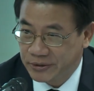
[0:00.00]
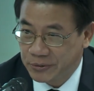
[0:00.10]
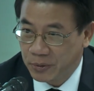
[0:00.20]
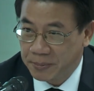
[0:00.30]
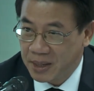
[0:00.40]
you
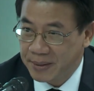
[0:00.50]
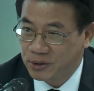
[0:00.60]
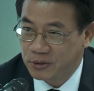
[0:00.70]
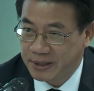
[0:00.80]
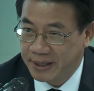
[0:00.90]
wouldn't be able
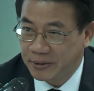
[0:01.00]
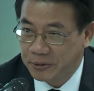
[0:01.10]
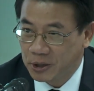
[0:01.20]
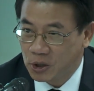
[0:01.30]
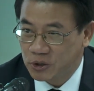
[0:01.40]
to tell
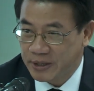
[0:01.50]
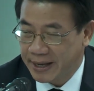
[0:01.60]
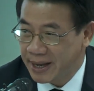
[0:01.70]
who looks like